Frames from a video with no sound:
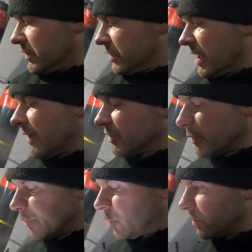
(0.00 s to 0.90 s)
because it doesn't have
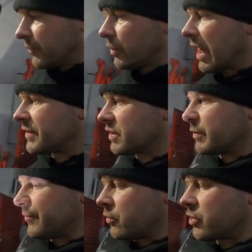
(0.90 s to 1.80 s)
to be beautiful, it has
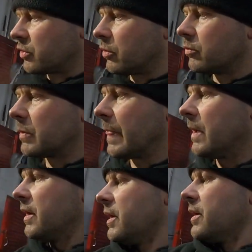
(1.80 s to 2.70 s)
to be functional.
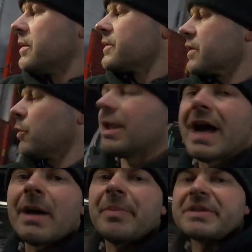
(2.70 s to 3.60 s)
So what
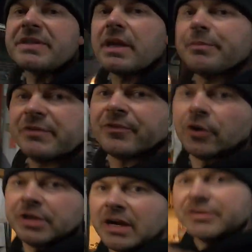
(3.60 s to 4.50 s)
happens is that
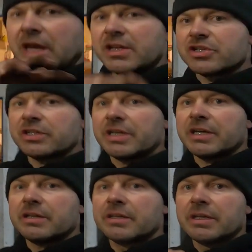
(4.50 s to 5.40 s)
before you have the engine
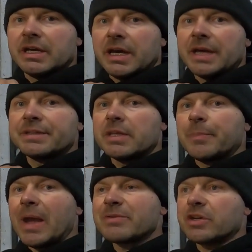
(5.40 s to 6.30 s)
here, and then
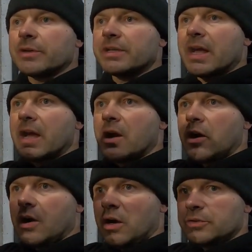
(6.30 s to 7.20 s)
the pipes going
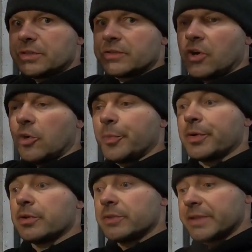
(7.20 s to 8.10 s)
on the top,
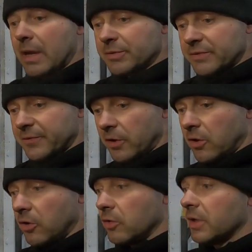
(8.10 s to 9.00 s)
down the
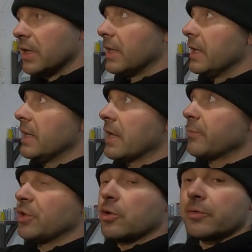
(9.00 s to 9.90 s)
floor and
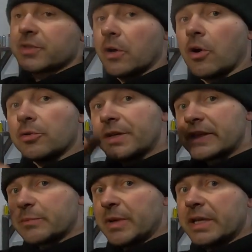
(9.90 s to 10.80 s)
up the roof. So all
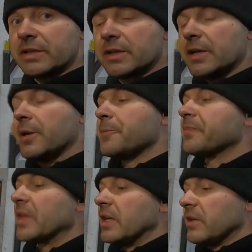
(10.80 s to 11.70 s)
this bit,
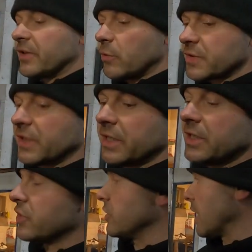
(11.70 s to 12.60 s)
if there wasn't
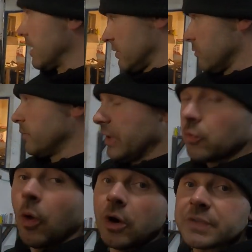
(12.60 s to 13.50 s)
an issue like
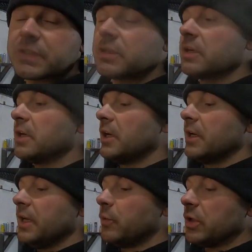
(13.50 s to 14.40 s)
it
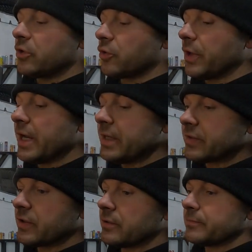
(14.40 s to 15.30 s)
will create